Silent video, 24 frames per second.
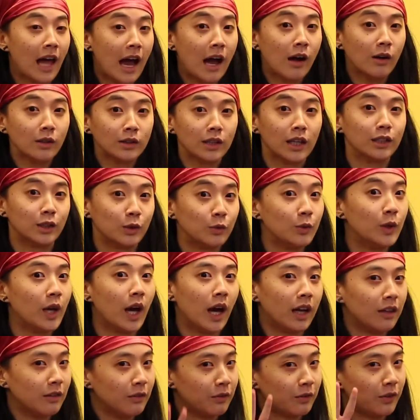Now that
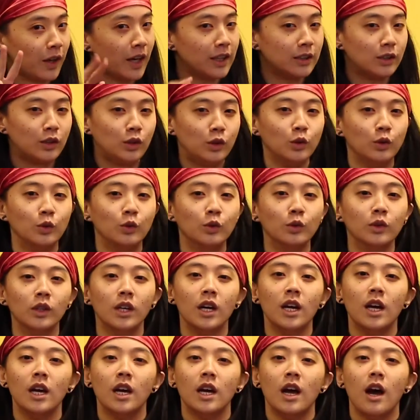we are in phase
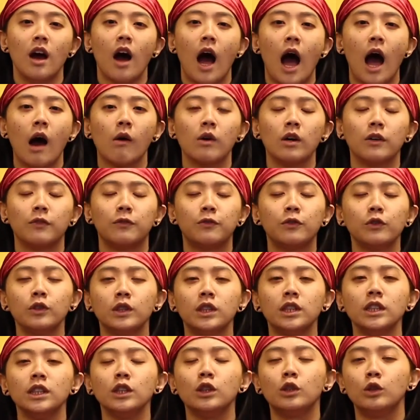two, our
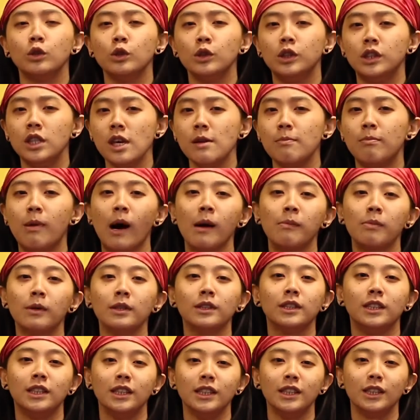fruity tooty
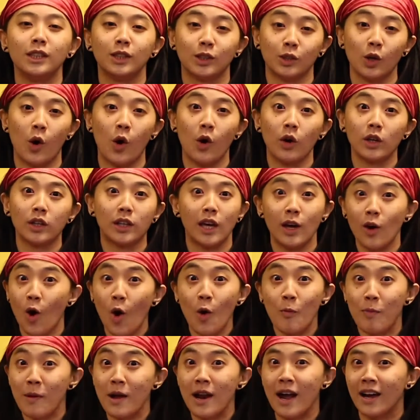bubble tea store
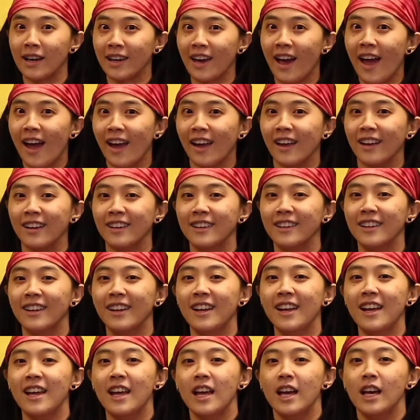can open again.
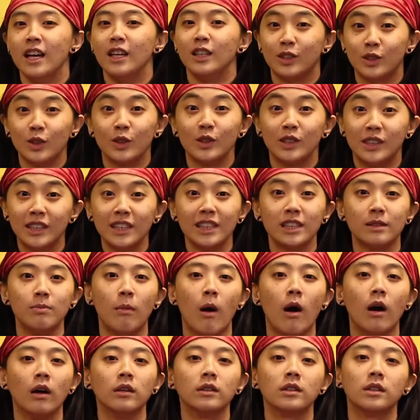So
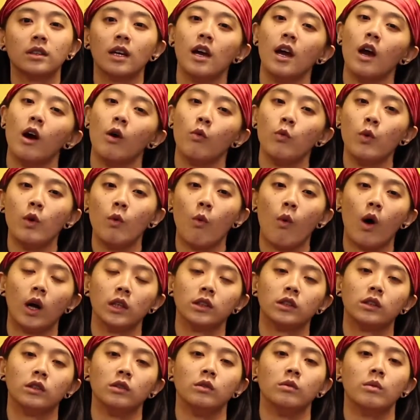this month, we
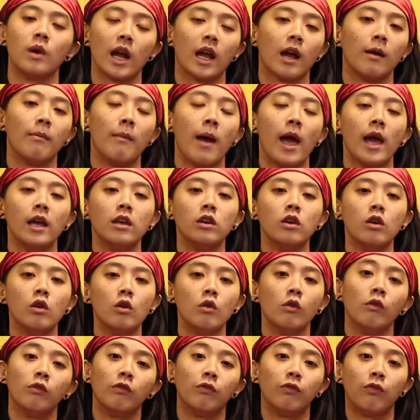want to recommend
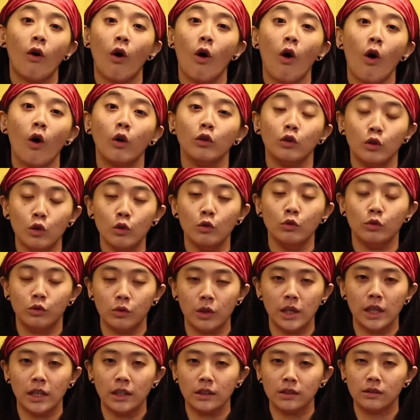you four
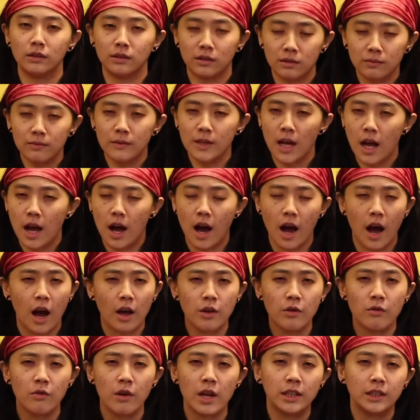new drinks.
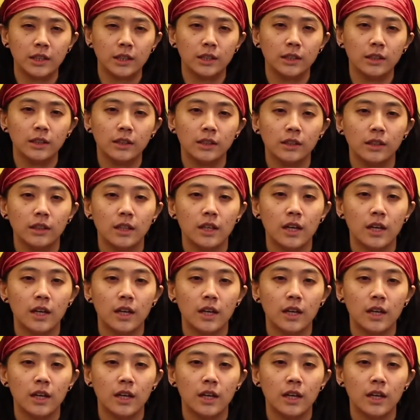Are you ready?